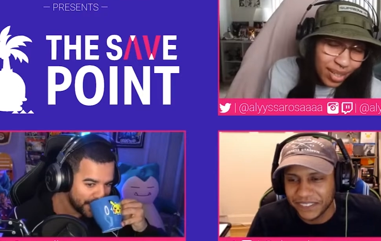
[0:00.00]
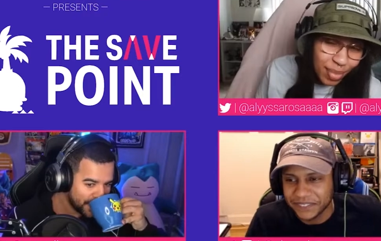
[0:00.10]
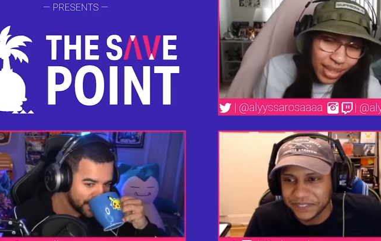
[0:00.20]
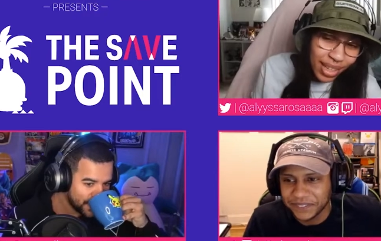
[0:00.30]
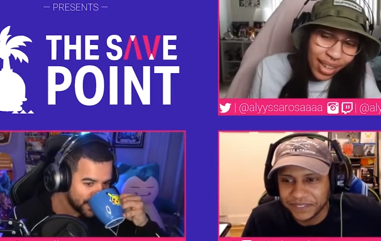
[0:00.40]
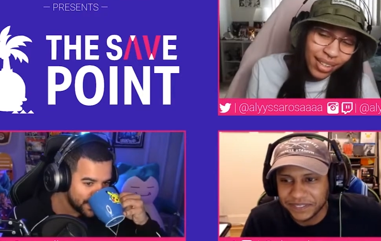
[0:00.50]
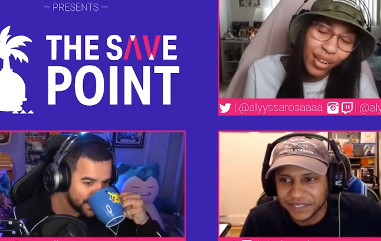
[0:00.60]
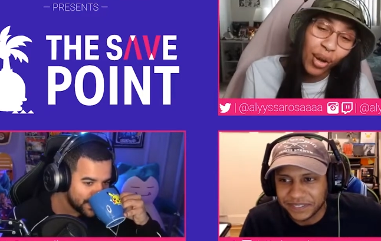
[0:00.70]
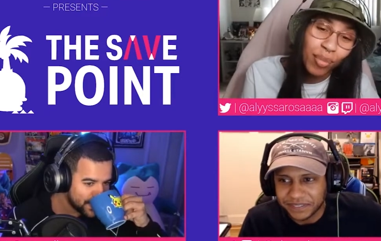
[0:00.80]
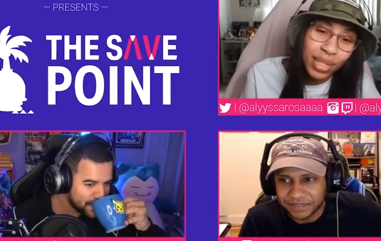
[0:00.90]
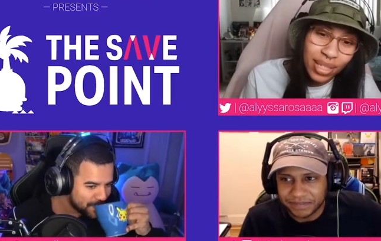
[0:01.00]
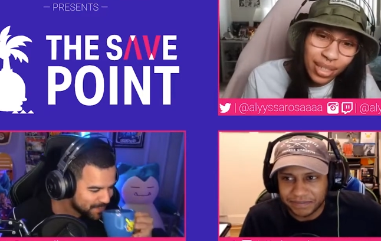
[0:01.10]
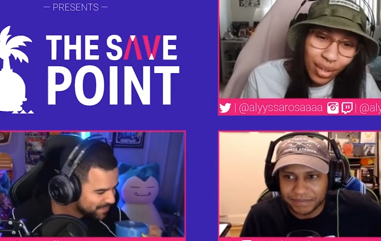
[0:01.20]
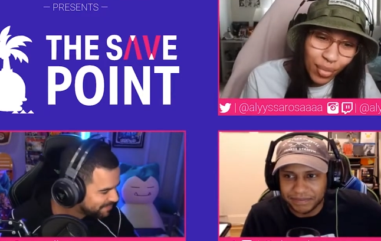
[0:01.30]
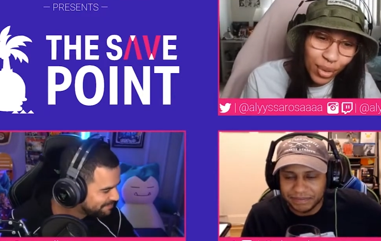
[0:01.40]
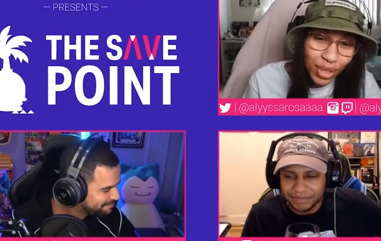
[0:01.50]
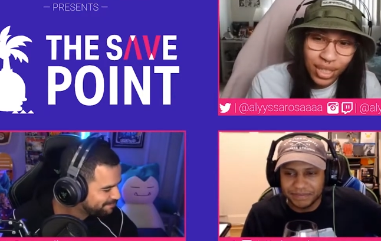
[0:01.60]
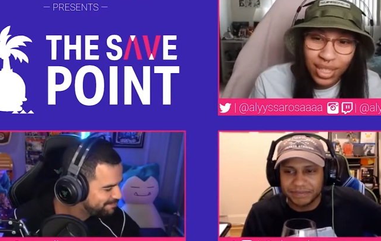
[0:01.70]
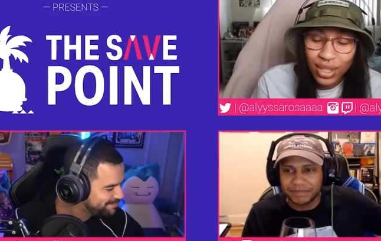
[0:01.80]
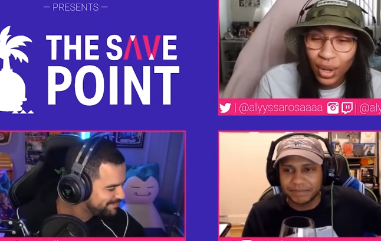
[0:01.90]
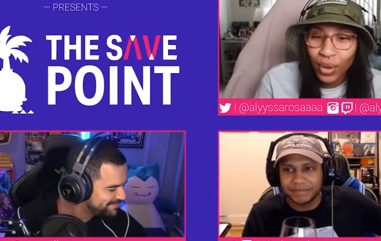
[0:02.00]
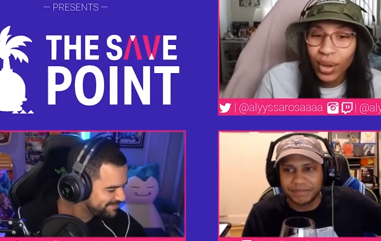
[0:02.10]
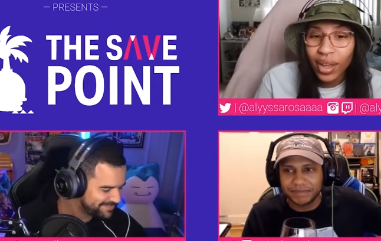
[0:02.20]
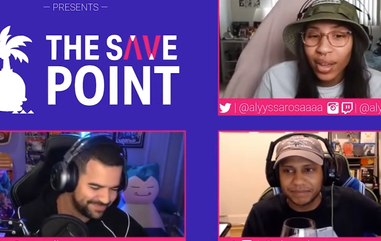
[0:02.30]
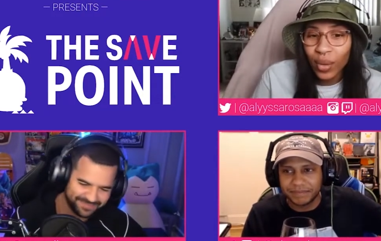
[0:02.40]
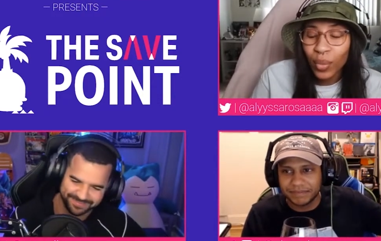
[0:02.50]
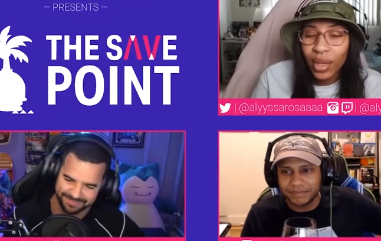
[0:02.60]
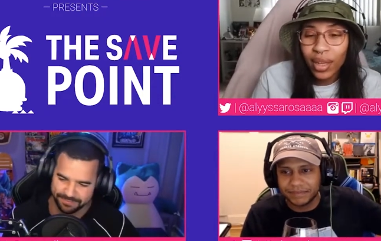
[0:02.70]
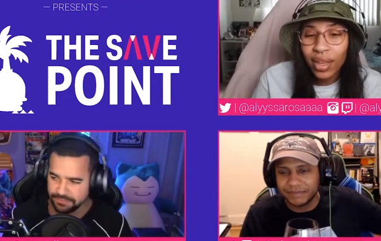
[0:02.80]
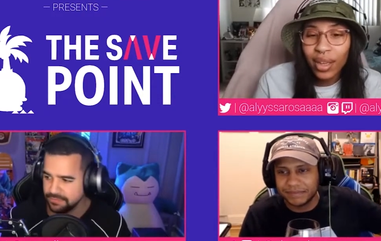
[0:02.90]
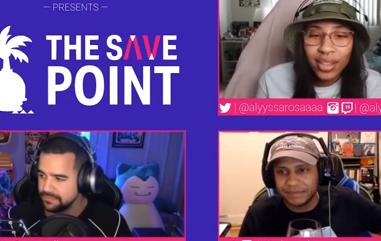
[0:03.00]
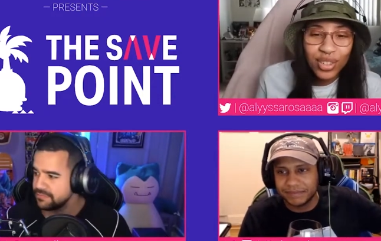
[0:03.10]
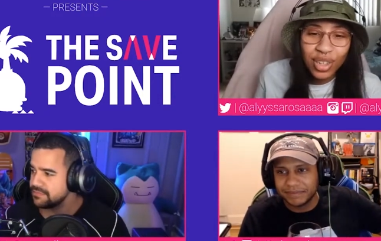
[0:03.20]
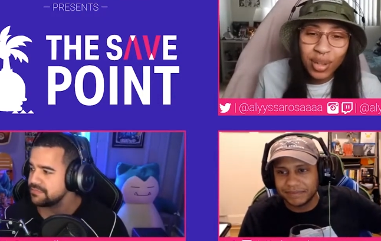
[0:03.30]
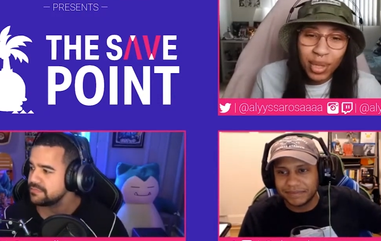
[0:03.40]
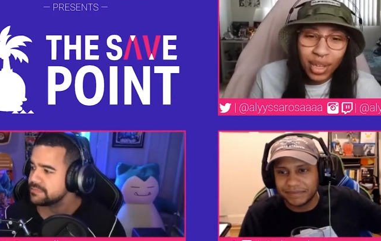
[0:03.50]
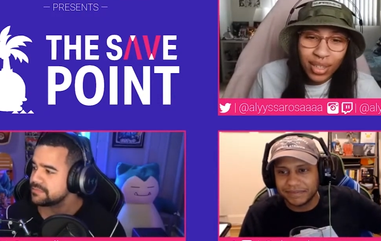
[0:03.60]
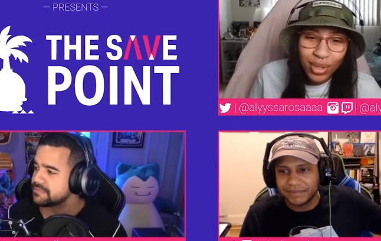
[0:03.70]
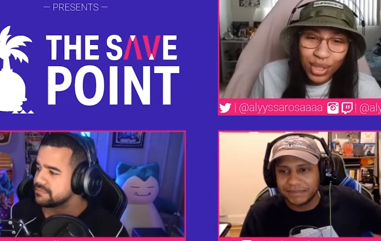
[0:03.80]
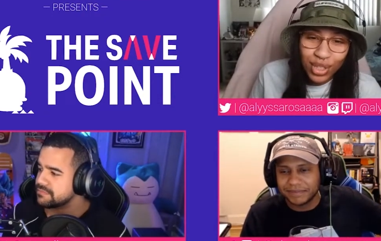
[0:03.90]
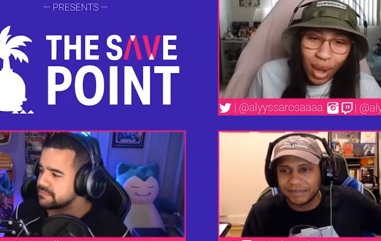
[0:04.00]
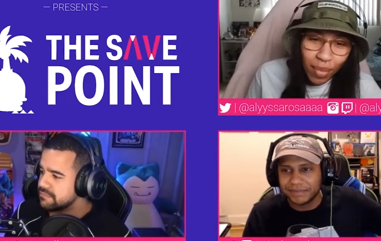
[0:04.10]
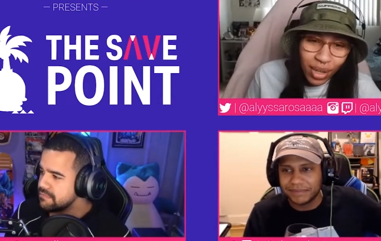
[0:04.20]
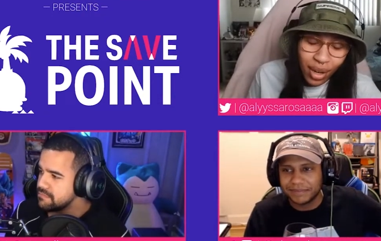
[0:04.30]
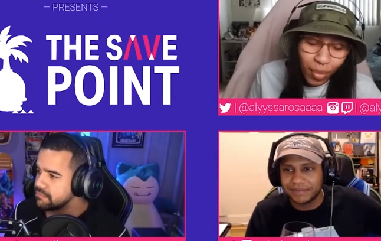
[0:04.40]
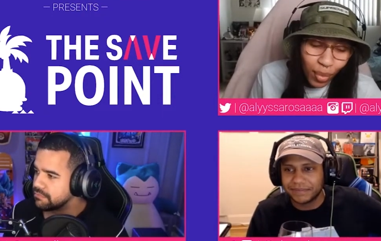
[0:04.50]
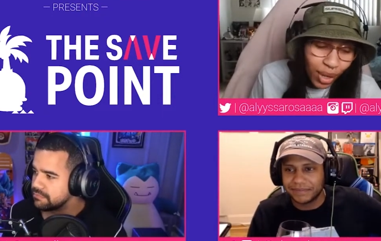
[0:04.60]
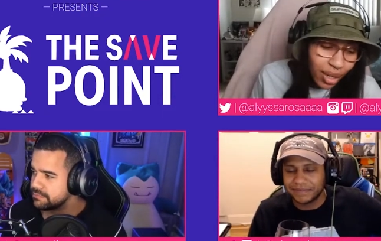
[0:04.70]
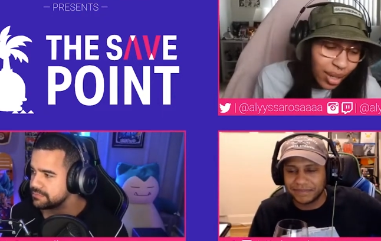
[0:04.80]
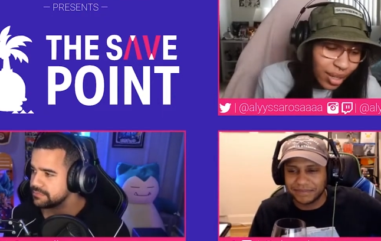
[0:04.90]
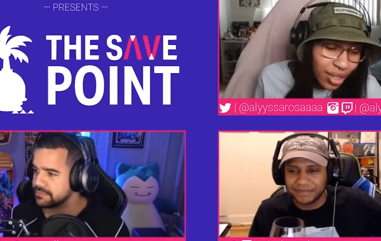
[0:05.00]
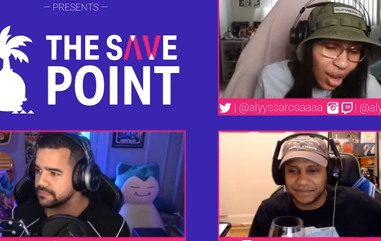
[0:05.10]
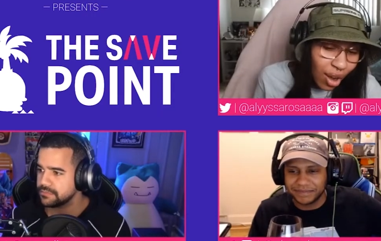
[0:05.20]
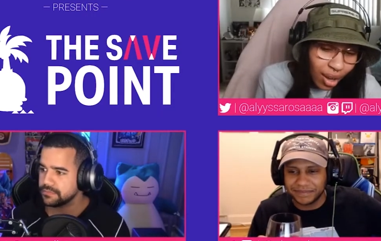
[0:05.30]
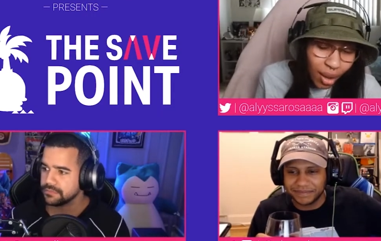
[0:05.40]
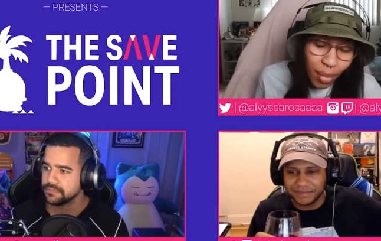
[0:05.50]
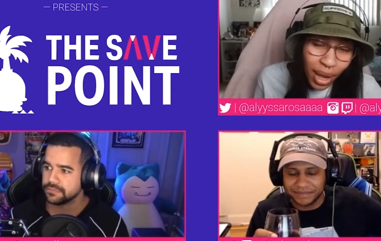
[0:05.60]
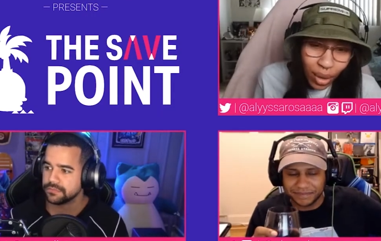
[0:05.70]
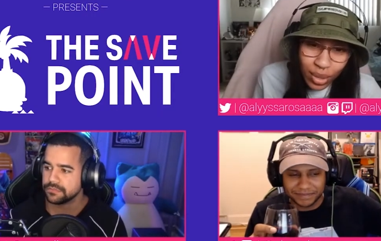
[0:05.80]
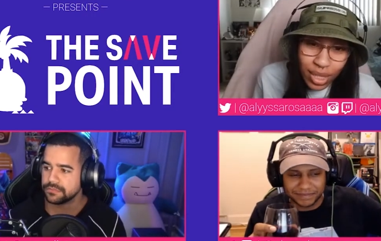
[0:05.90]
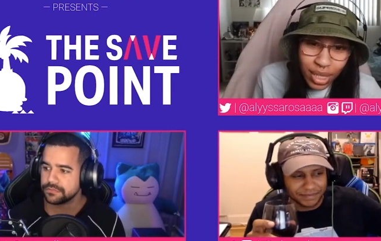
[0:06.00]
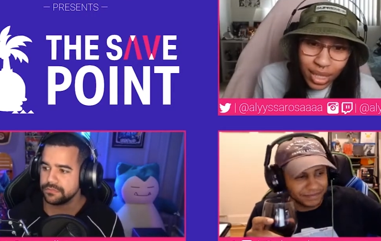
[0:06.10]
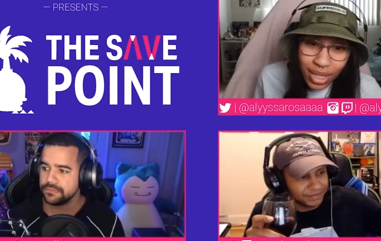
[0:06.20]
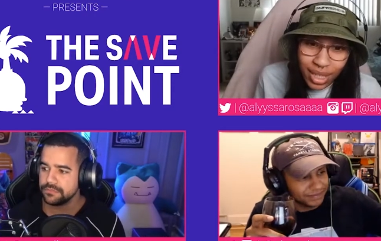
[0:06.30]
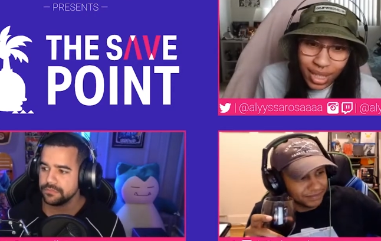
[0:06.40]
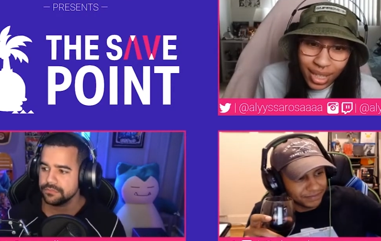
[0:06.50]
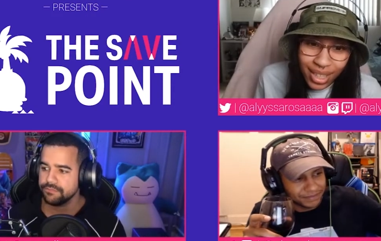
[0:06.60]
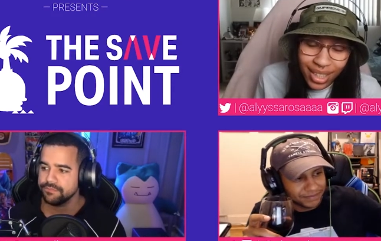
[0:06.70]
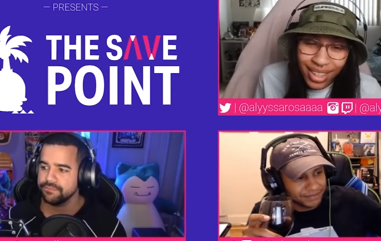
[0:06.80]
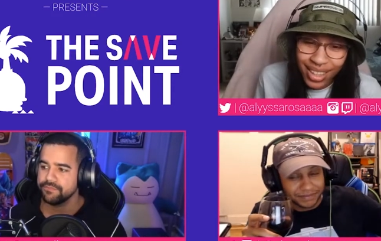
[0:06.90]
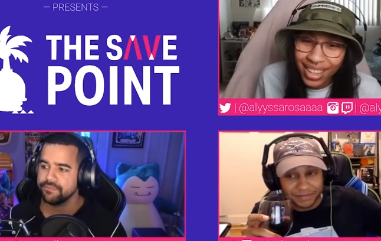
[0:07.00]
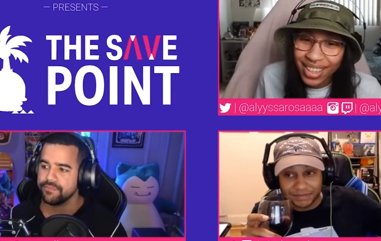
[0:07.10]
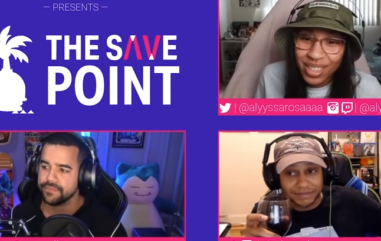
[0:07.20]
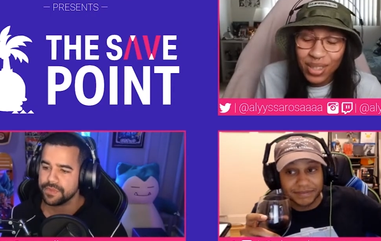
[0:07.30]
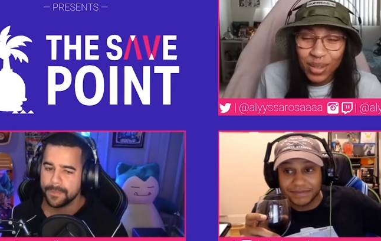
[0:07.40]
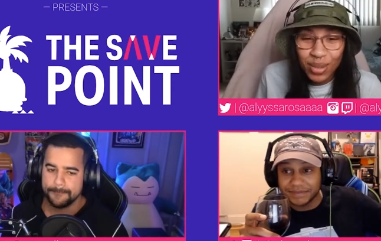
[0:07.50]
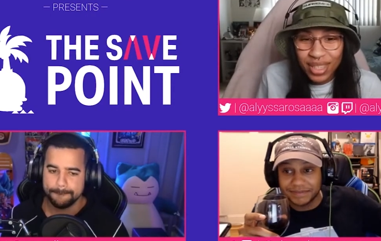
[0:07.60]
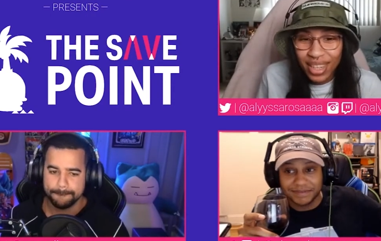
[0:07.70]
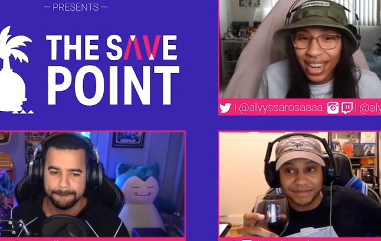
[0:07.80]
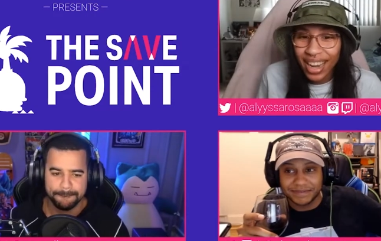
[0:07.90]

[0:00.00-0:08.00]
Speaker 1: but they they're all busy, unfortunately. Mm-hmm. so we it's just going to be us three chopping it up. We're going to talk about this news today.